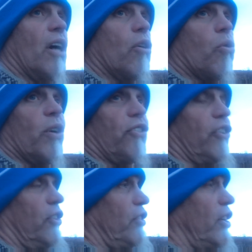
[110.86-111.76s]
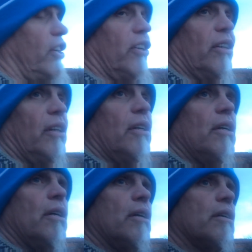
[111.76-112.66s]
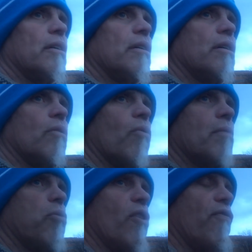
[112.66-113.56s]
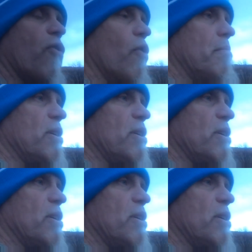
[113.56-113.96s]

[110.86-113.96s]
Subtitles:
all coincidence, huh? 1.4